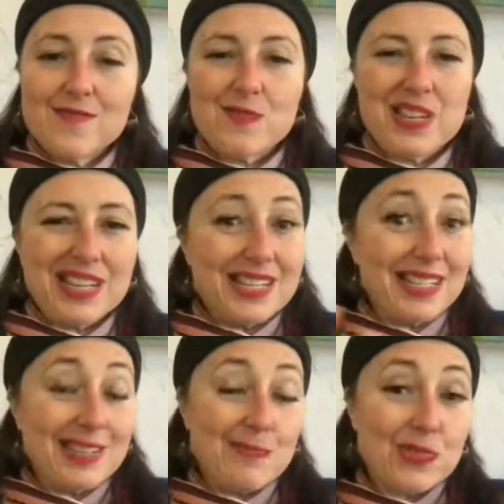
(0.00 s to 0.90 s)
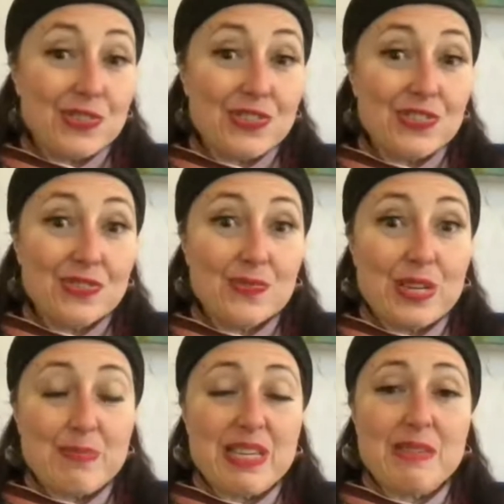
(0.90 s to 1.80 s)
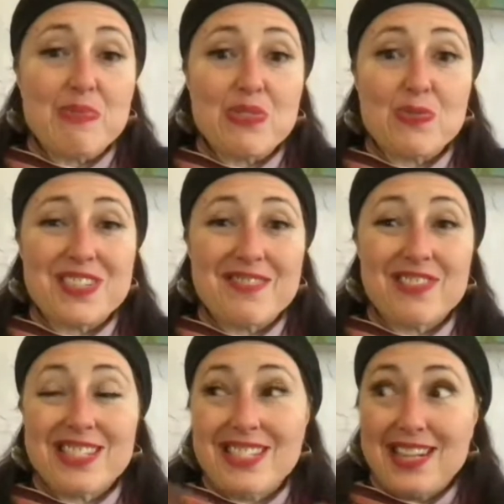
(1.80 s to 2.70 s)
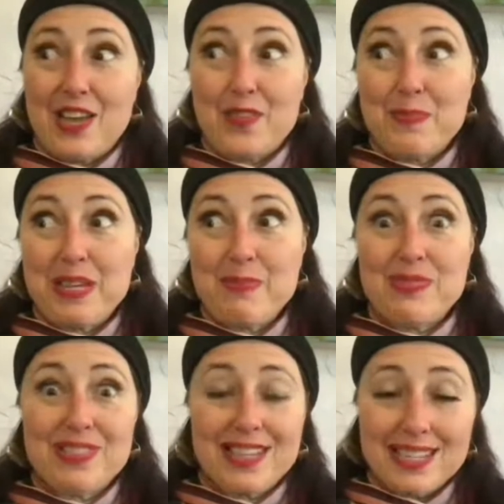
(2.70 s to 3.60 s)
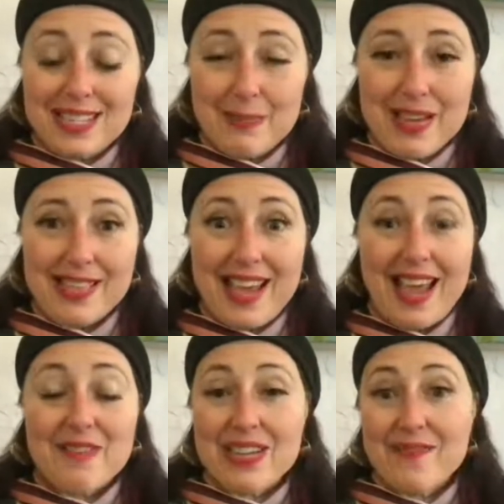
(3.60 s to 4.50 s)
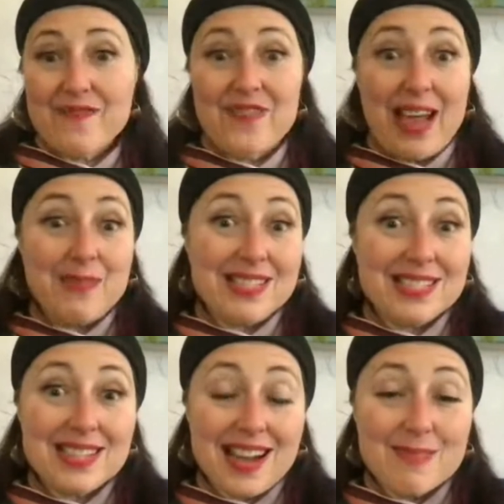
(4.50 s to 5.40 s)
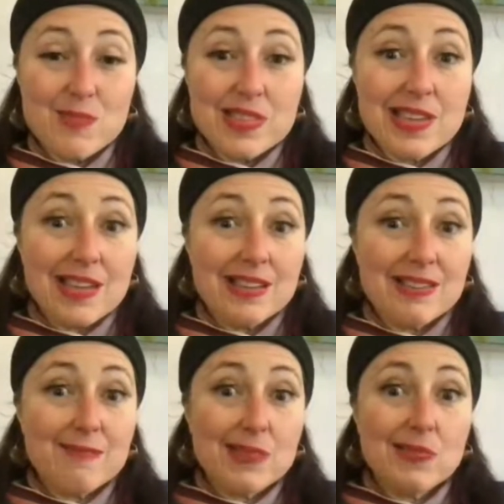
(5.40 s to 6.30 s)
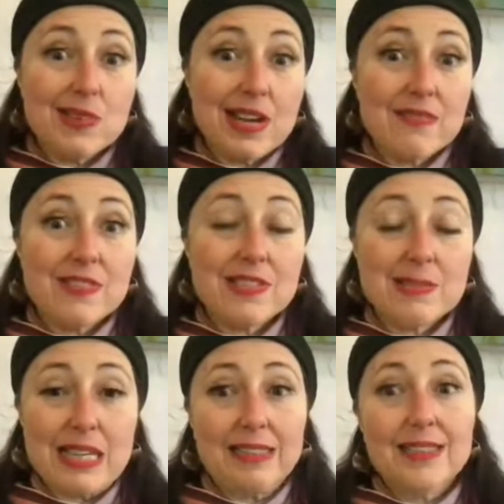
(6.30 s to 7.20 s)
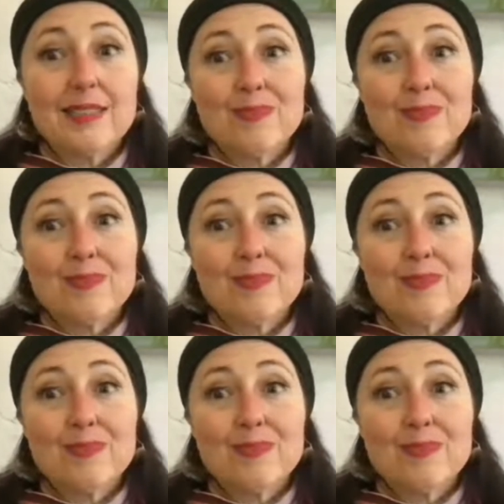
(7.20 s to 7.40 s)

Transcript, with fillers: from getting deeper with people or whatever. And I see other people like seemingly having a fabulous time with them or whatever. And I'm like,